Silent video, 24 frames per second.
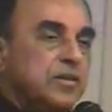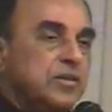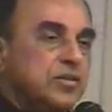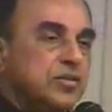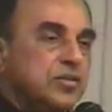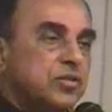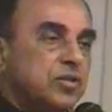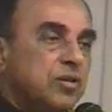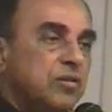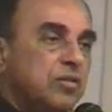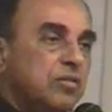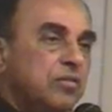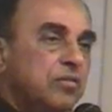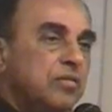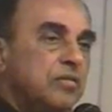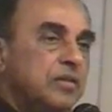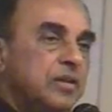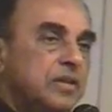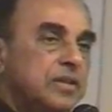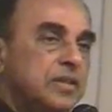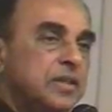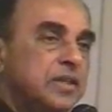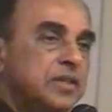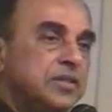So
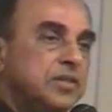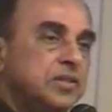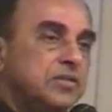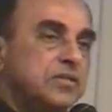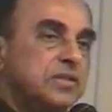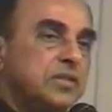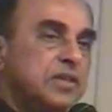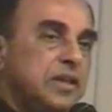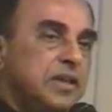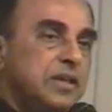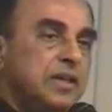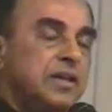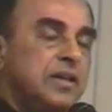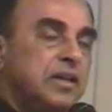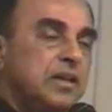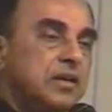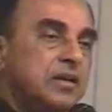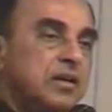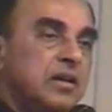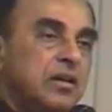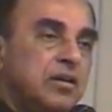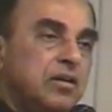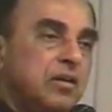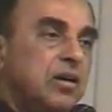this is the
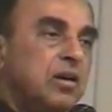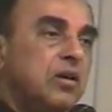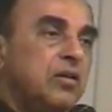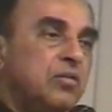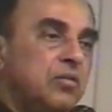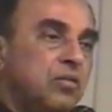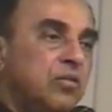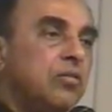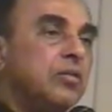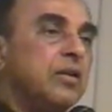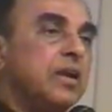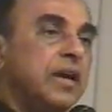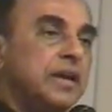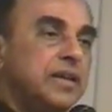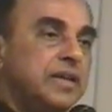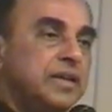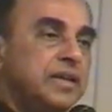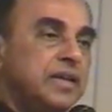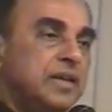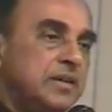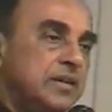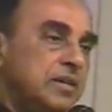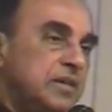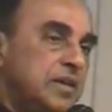whole
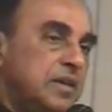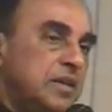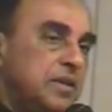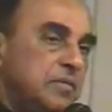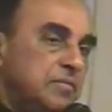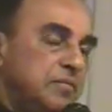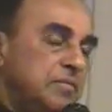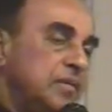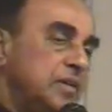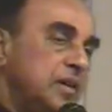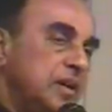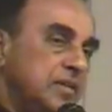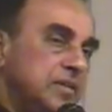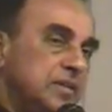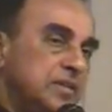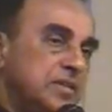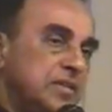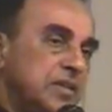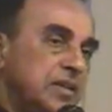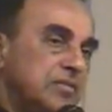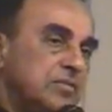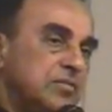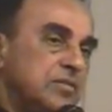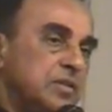idea behind the
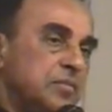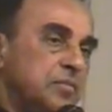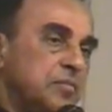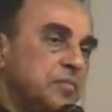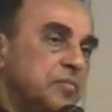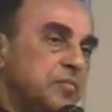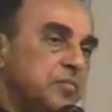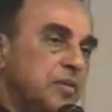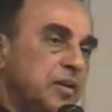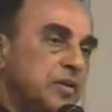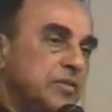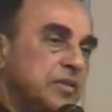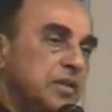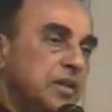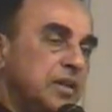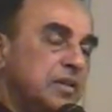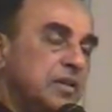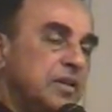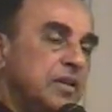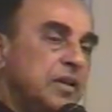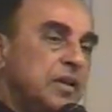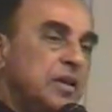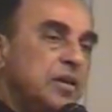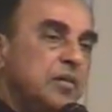Setu Samudram
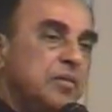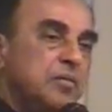project.